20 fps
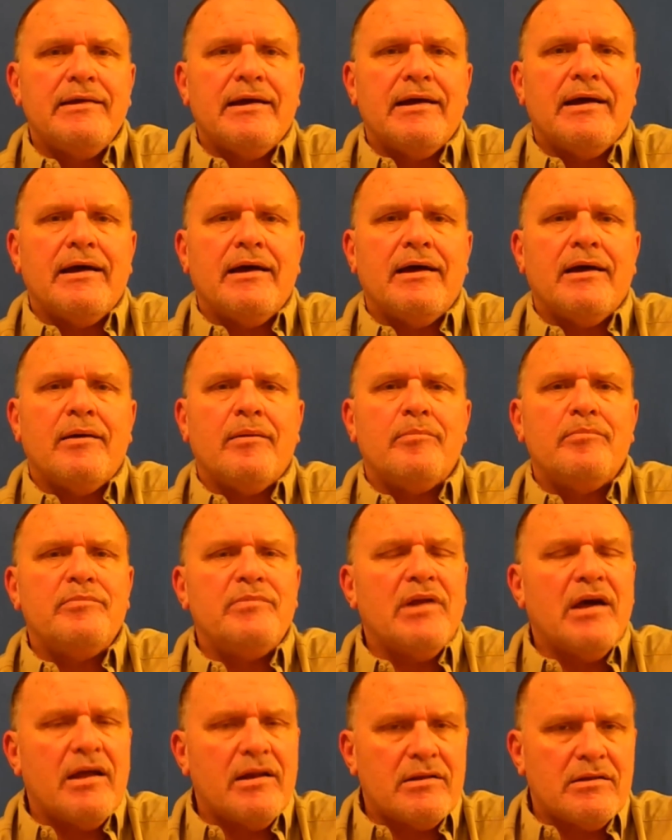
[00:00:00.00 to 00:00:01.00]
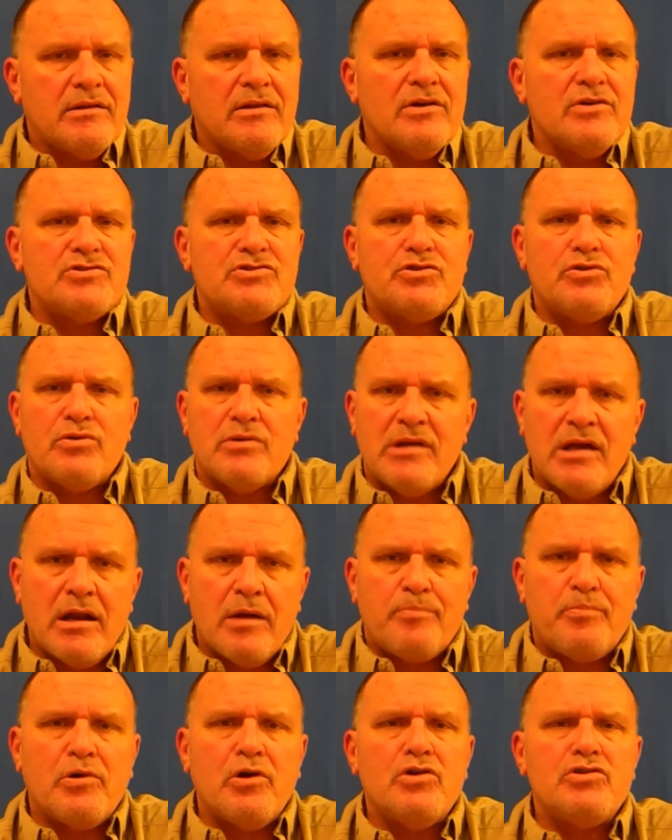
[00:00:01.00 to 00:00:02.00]
not close to her, not
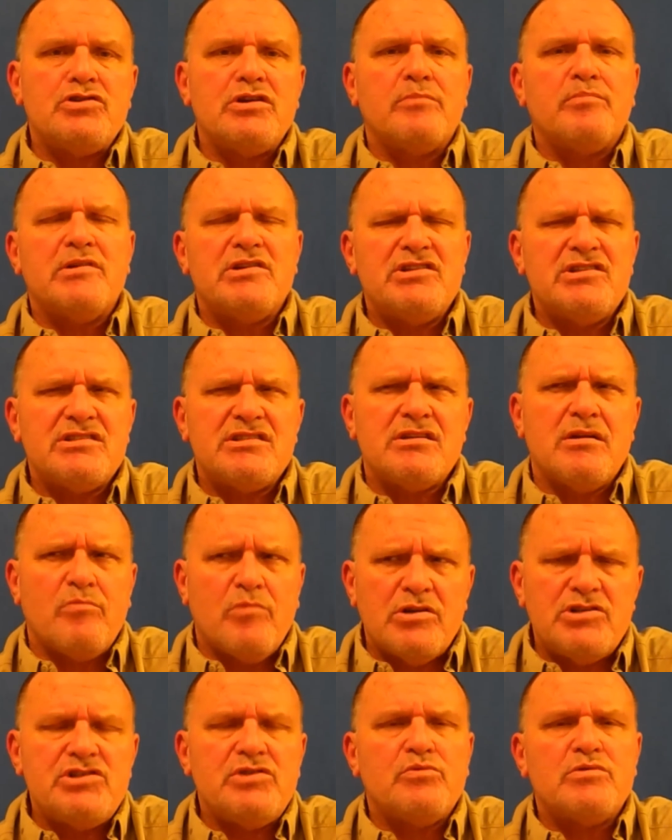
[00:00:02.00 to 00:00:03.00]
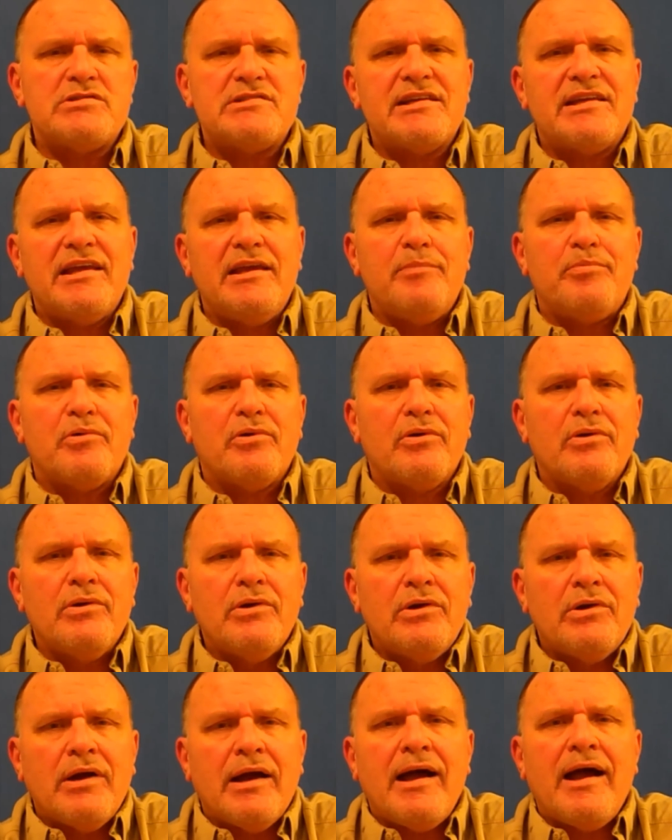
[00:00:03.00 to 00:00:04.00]
approaching, but just someone she wants to keep her
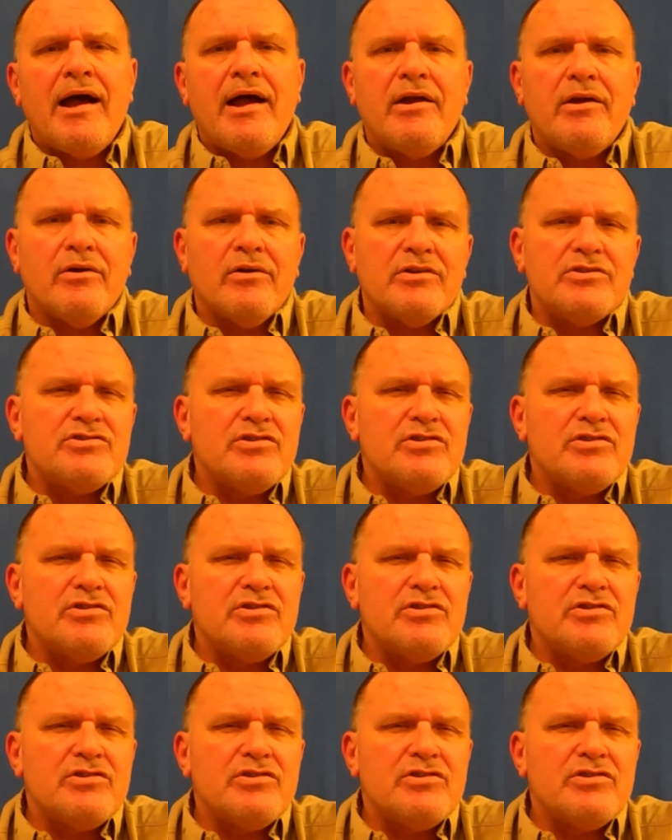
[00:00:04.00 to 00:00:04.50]
eye on.